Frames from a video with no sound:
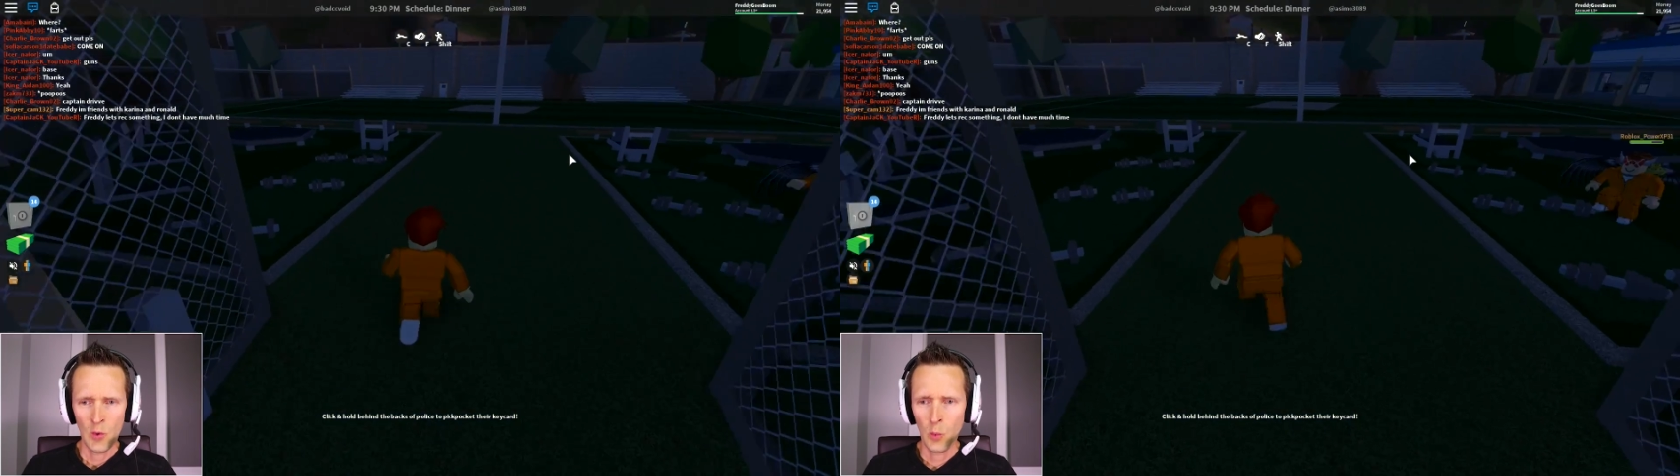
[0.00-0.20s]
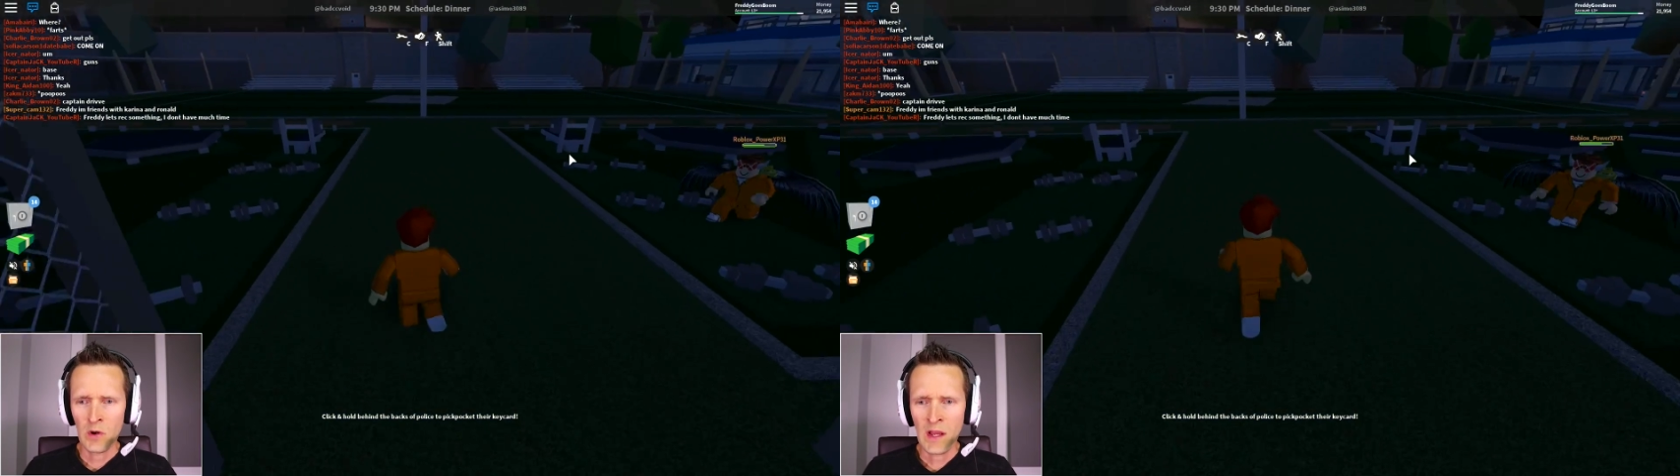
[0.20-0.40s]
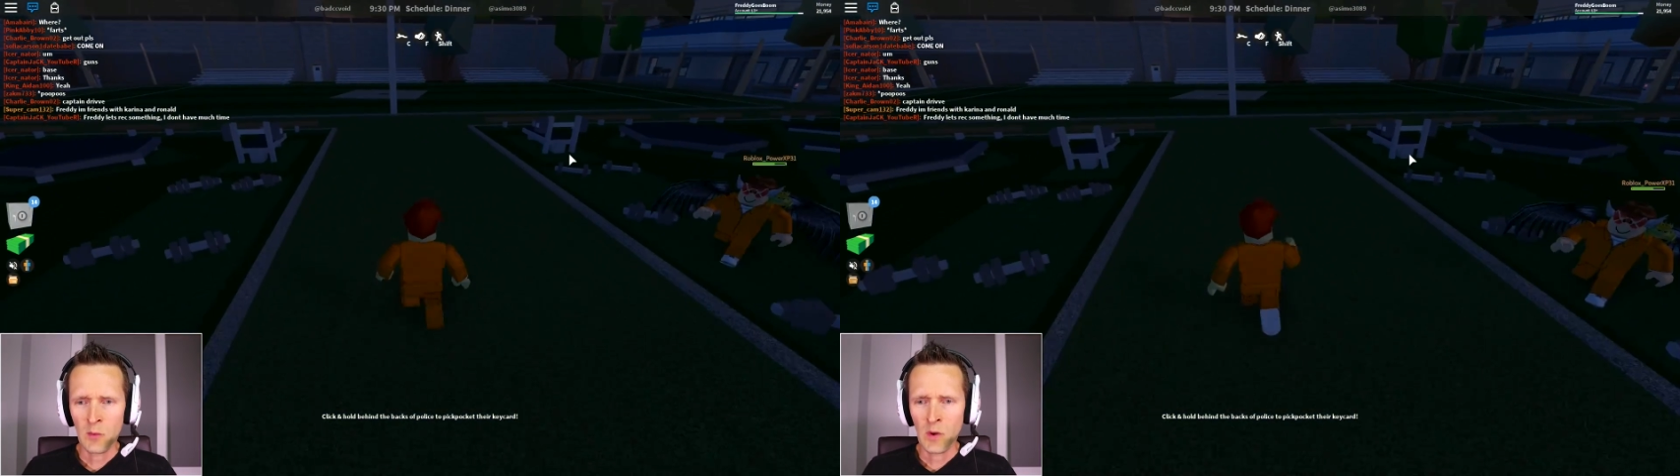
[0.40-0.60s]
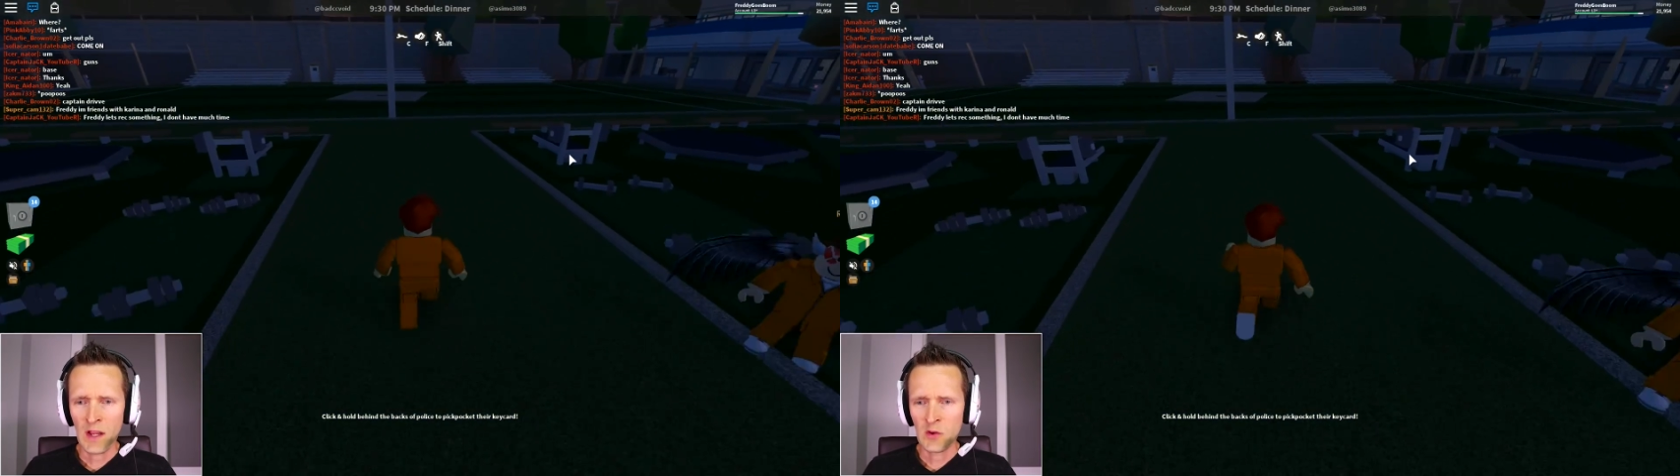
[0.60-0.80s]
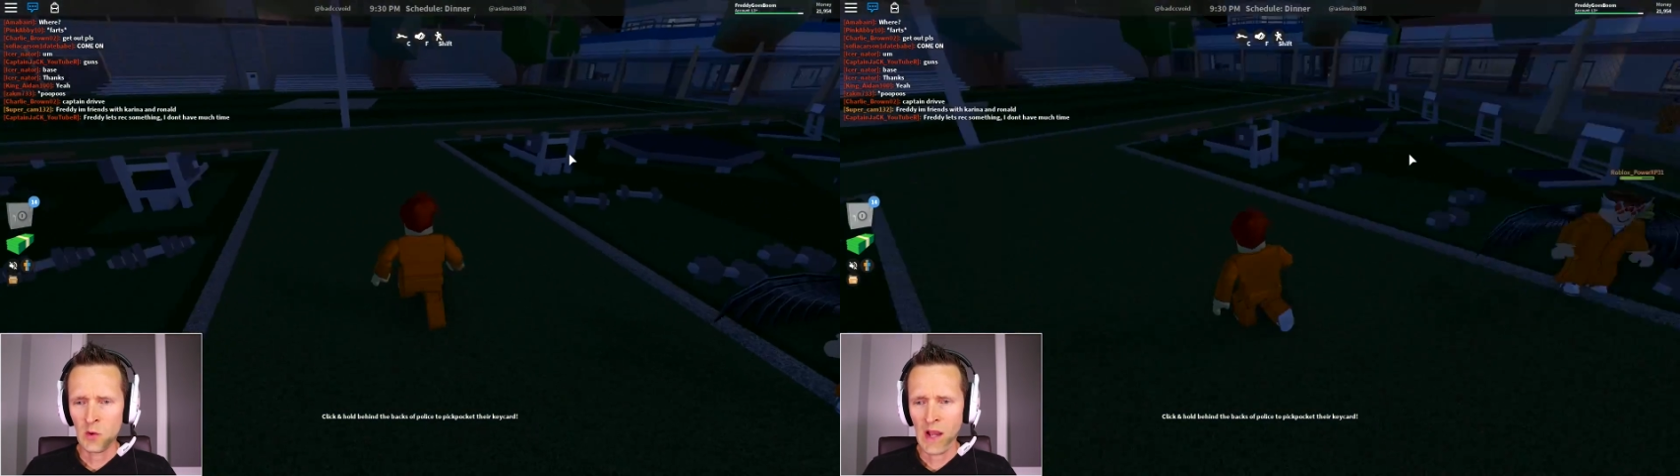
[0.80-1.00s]
what I, what
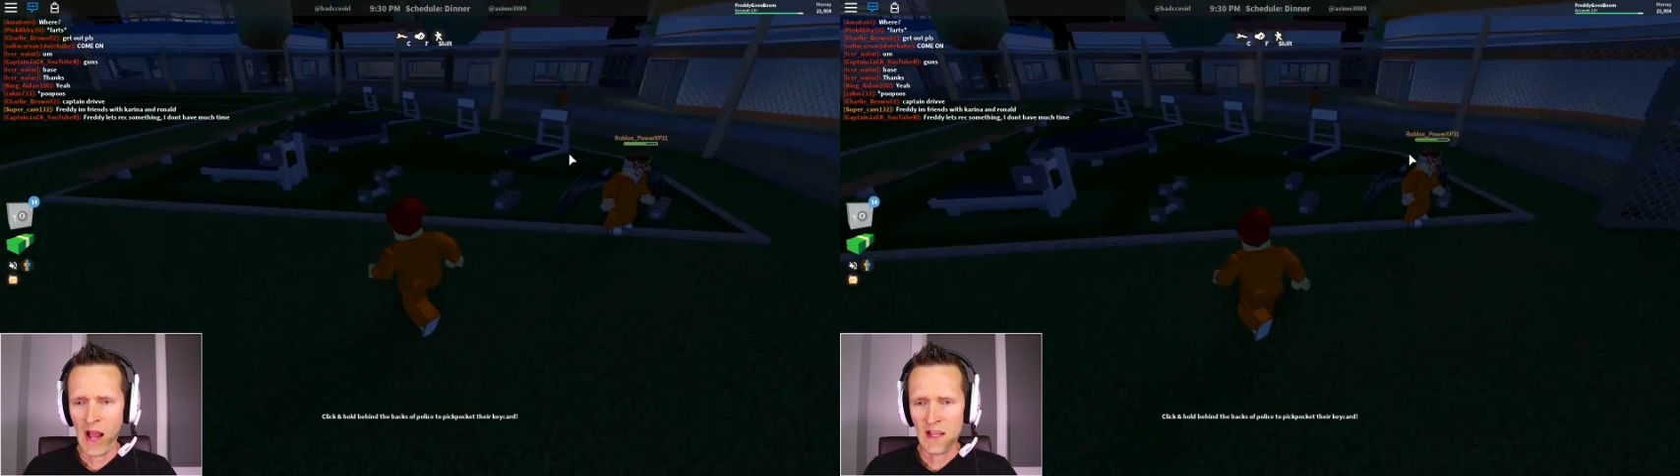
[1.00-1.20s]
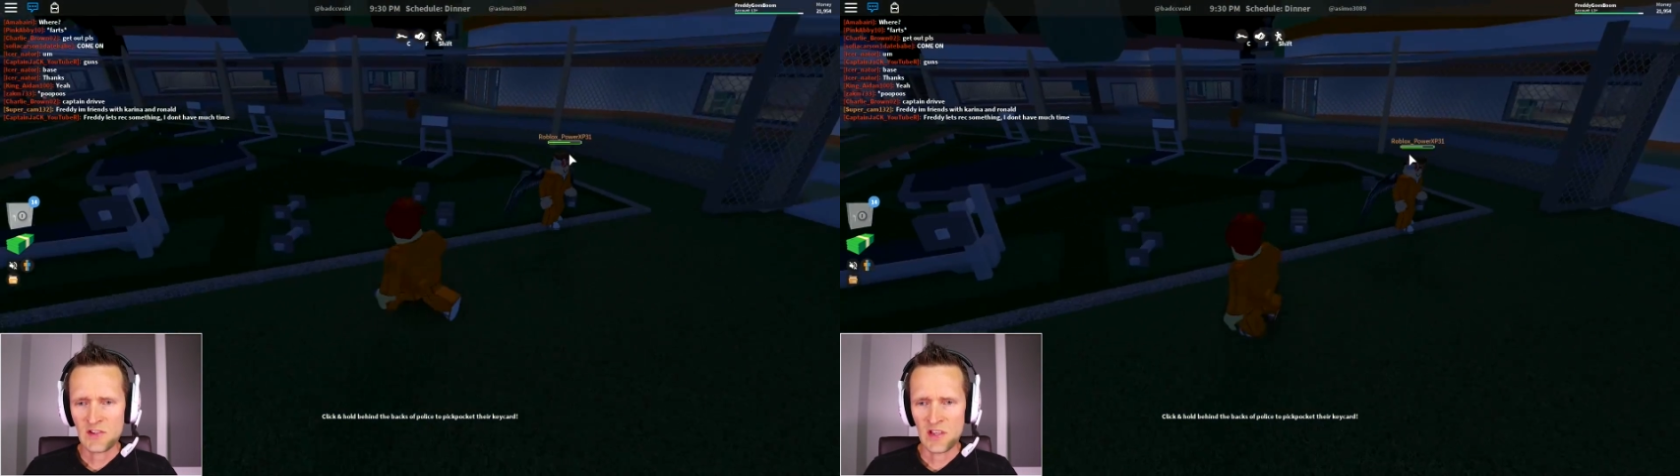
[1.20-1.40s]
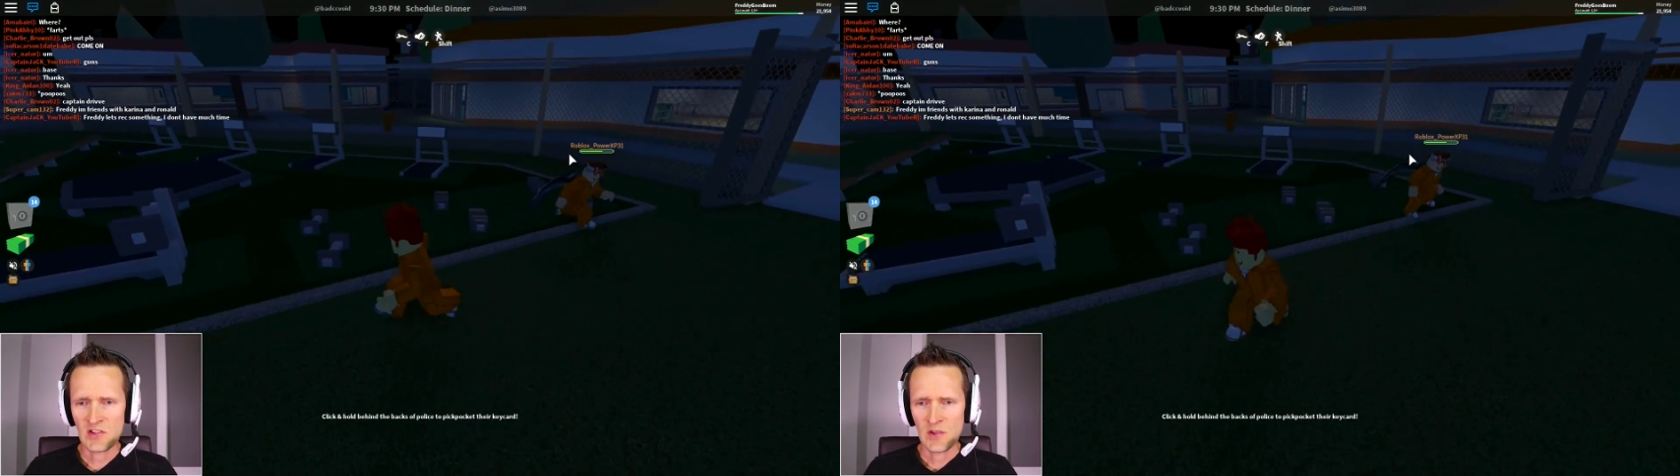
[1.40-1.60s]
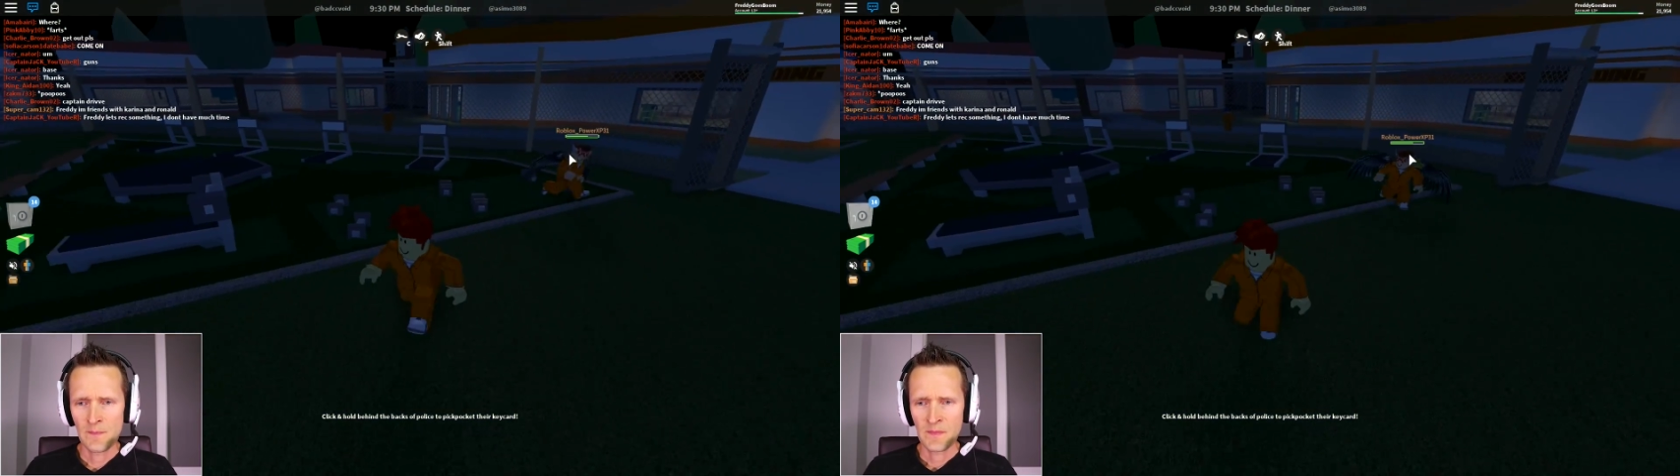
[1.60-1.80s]
I do, guys, is